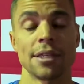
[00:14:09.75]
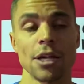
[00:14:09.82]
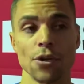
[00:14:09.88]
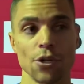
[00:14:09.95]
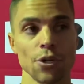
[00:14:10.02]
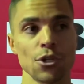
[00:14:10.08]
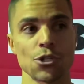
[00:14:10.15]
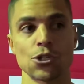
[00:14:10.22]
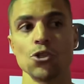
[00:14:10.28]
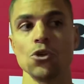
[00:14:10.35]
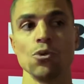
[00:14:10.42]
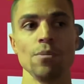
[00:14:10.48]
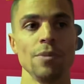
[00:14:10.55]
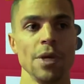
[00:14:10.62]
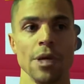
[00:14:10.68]
They're gonna
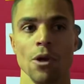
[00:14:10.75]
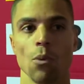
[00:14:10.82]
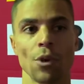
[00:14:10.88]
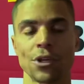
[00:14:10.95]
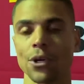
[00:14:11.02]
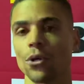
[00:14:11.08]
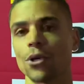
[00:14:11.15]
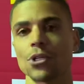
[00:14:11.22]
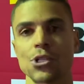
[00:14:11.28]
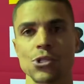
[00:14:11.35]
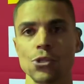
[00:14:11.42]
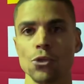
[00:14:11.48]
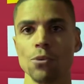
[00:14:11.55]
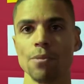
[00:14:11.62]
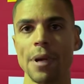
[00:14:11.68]
assume what they're gonna
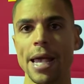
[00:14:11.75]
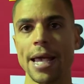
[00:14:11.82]
assume,